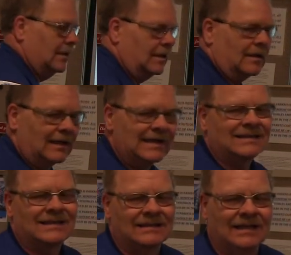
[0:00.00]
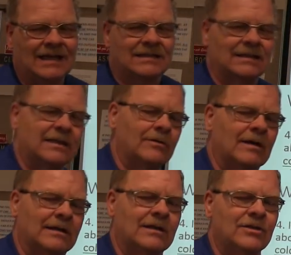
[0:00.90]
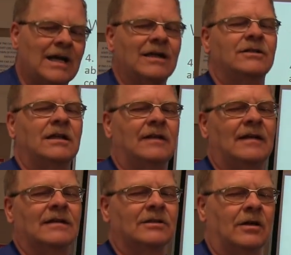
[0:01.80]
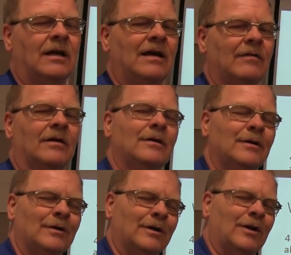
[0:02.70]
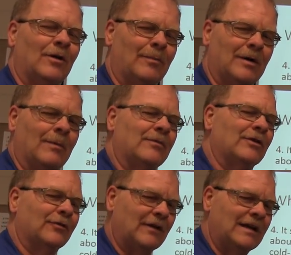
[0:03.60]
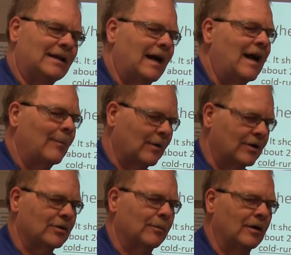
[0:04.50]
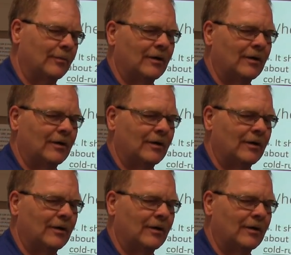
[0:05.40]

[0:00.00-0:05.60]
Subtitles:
Unless it's gasoline direct injection, then it's going to have a pump that's feeding a high pressure pump.